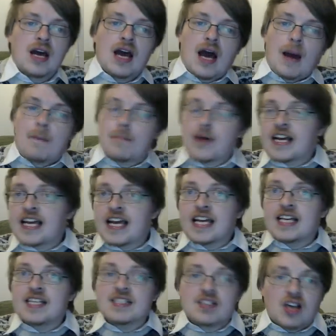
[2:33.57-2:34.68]
And Brackett
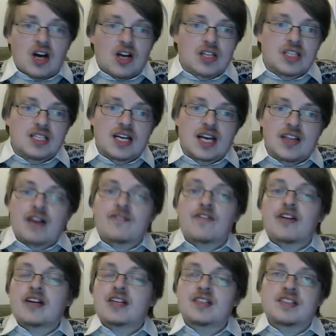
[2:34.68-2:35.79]
is, under that
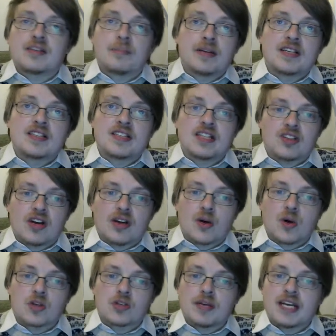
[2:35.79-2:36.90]
very simplistic
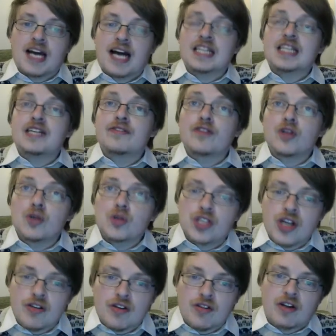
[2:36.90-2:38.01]
dichotomy, an
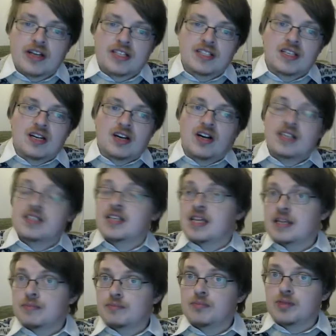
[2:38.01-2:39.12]
evolutionary writer. I
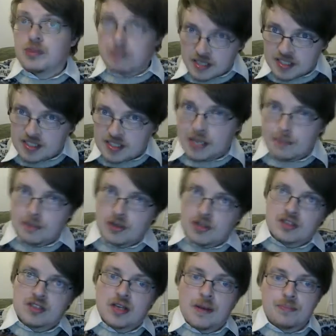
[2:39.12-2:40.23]
say simplistic
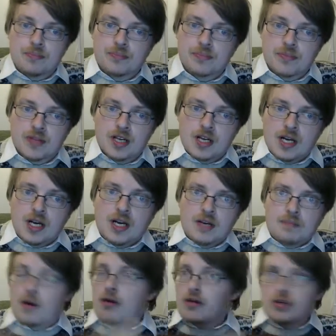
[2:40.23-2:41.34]
because
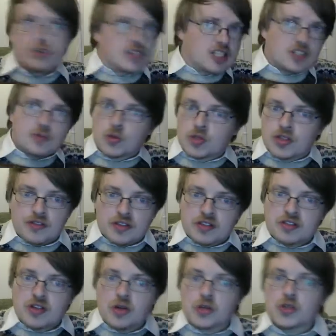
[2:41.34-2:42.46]
Burroughs explores different
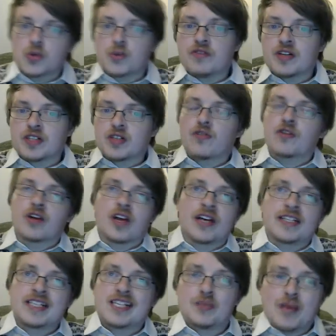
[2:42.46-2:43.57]
social and philosophical
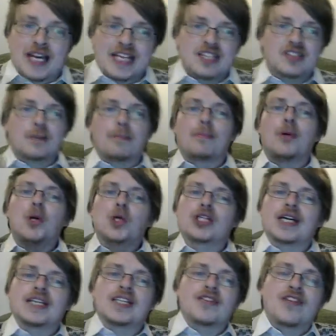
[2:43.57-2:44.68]
ideas, but he doesn't push
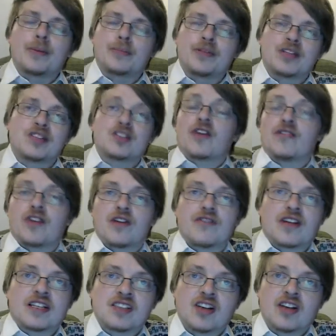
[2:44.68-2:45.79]
and develop the sci-fi
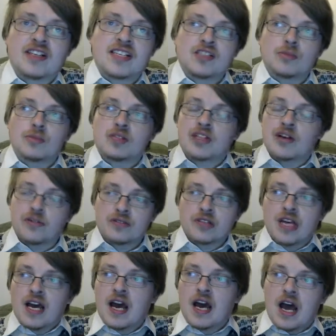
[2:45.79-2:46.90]
fantasy ideas themselves.
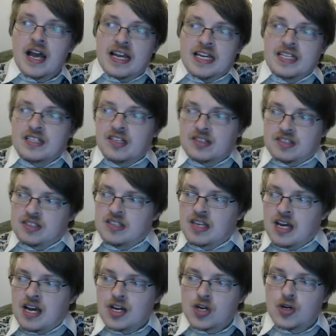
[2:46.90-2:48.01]
He doesn't
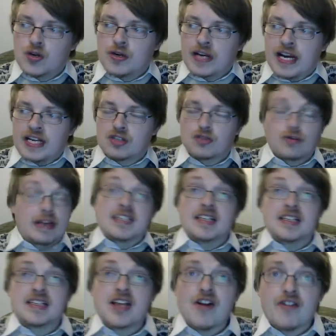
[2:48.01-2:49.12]
create great
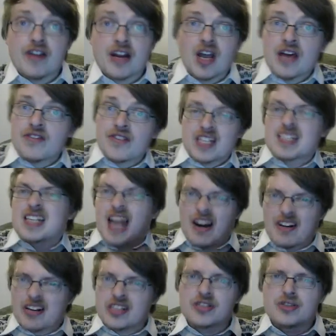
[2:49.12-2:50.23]
interior life in his
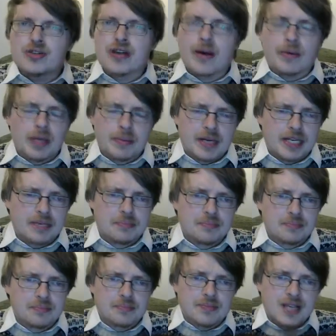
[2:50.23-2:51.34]
characters. You get what I mean.
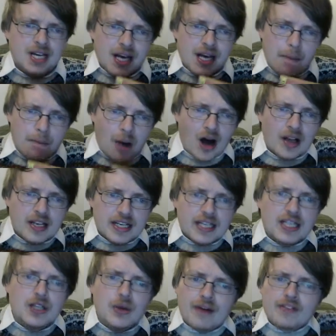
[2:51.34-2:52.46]
Partly,
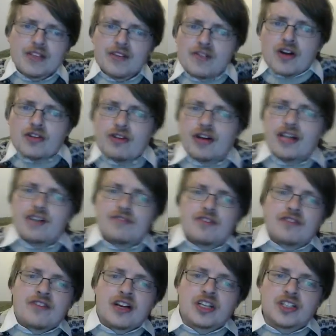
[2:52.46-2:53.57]
you have to give her credit for
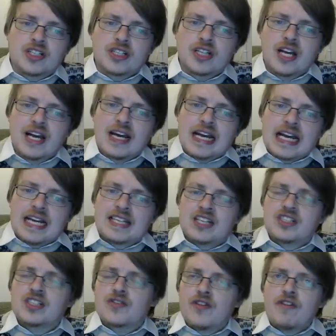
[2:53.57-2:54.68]
invention in that
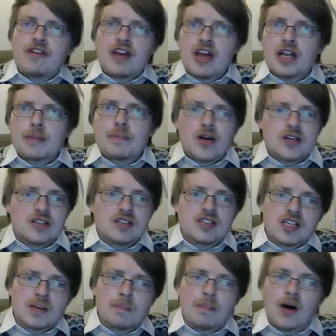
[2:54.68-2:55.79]
she's a very early person to
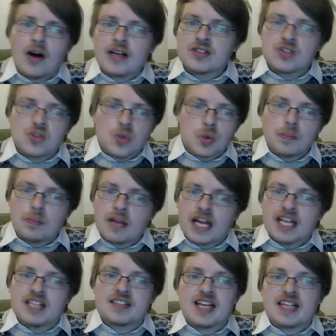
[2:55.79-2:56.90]
combine sword and
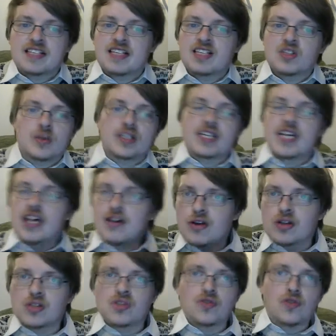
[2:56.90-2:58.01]
planet settings with
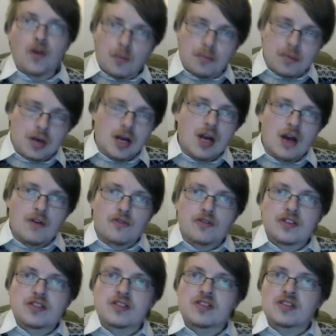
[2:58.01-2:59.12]
heroes from, for
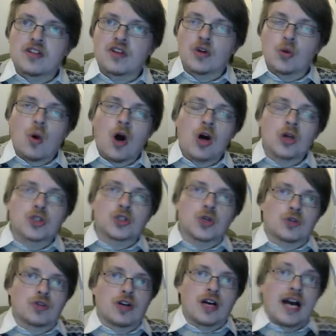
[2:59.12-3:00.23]
instance, the noir
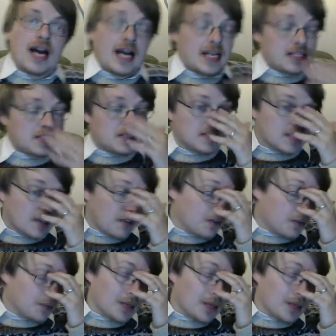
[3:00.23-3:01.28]
genre and from the